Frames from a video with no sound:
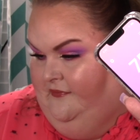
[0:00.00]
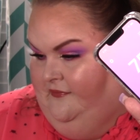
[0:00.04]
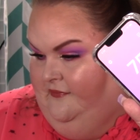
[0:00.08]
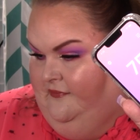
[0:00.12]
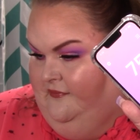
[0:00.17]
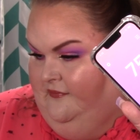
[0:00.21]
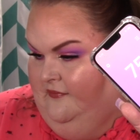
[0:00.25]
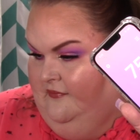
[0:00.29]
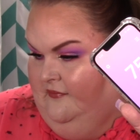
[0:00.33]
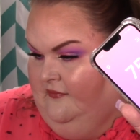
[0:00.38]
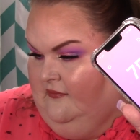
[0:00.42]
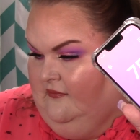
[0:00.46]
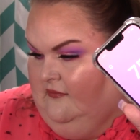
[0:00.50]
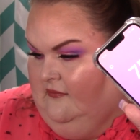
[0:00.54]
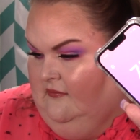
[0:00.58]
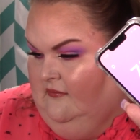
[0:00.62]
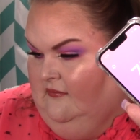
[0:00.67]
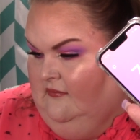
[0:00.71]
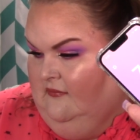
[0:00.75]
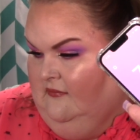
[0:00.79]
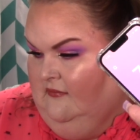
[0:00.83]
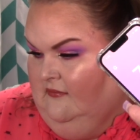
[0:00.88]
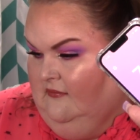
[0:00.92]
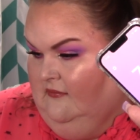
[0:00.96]

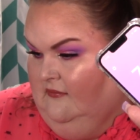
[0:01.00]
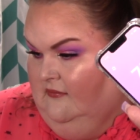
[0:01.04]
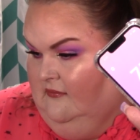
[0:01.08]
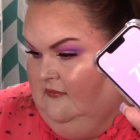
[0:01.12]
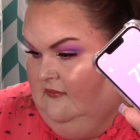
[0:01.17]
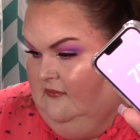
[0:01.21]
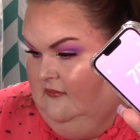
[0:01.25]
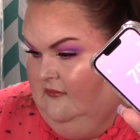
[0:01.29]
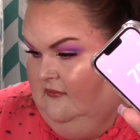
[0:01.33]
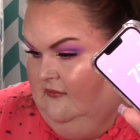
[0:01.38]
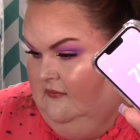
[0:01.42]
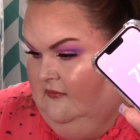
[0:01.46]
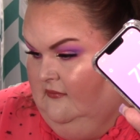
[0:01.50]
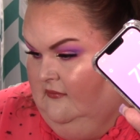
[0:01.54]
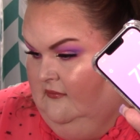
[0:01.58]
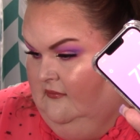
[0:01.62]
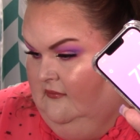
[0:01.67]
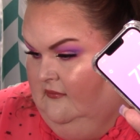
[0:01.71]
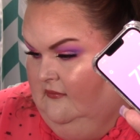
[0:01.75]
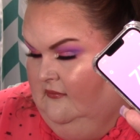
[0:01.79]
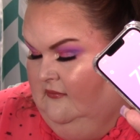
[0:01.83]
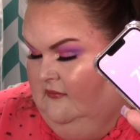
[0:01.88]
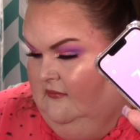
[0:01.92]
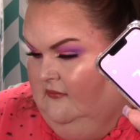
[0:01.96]

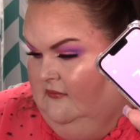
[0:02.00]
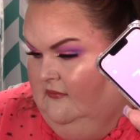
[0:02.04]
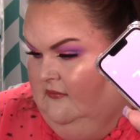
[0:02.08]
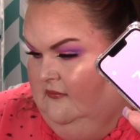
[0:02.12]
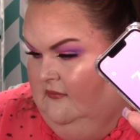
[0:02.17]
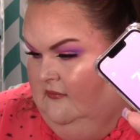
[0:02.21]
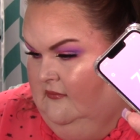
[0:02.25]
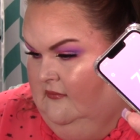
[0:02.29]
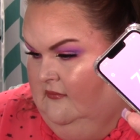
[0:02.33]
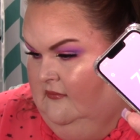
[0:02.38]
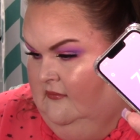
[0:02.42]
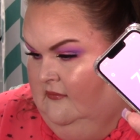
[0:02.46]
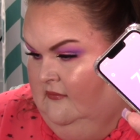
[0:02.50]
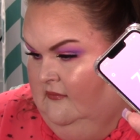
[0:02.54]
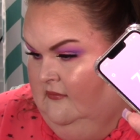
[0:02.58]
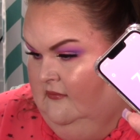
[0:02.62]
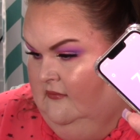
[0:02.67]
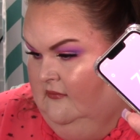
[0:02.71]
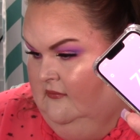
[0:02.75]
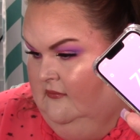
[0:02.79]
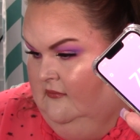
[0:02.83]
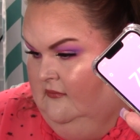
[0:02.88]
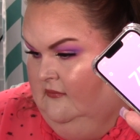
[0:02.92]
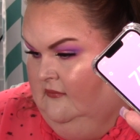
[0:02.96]

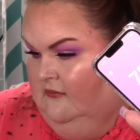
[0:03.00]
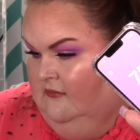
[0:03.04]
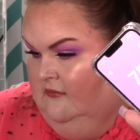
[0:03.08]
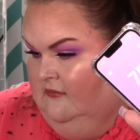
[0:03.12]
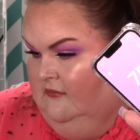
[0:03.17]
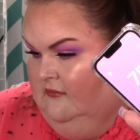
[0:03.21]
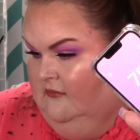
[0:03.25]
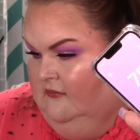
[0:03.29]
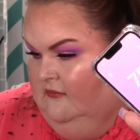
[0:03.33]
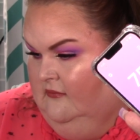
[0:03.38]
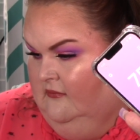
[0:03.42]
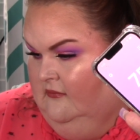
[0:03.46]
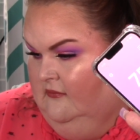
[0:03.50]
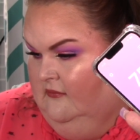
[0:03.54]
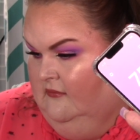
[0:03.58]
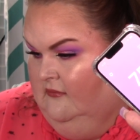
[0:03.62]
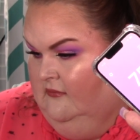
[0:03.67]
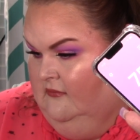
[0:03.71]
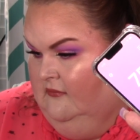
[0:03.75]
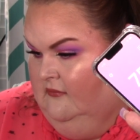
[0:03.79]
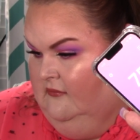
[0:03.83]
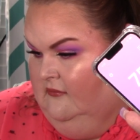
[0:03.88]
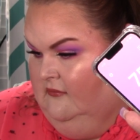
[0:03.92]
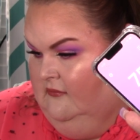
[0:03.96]

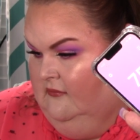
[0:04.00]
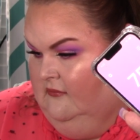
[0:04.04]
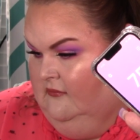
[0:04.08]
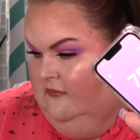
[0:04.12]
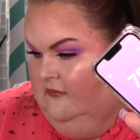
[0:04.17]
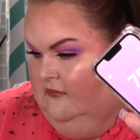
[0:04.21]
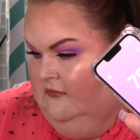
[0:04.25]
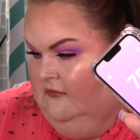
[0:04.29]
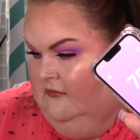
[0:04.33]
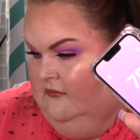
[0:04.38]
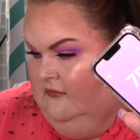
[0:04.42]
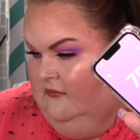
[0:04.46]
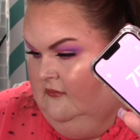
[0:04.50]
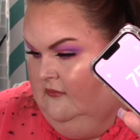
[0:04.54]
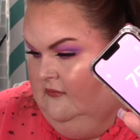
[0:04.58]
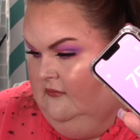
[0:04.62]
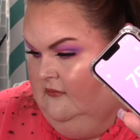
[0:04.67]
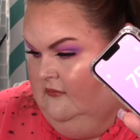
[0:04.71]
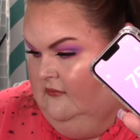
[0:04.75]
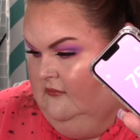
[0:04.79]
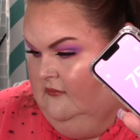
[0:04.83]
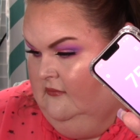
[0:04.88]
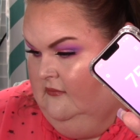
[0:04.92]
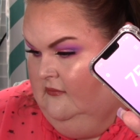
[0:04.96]

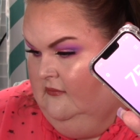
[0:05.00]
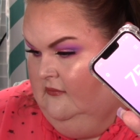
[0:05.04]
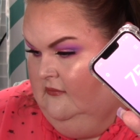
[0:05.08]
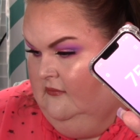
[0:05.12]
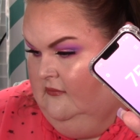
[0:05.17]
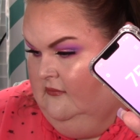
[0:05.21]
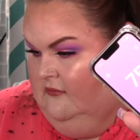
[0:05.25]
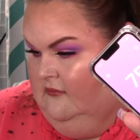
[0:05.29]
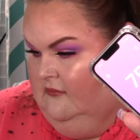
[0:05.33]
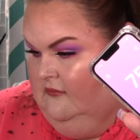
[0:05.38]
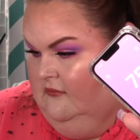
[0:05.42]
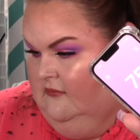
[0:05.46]
(silence)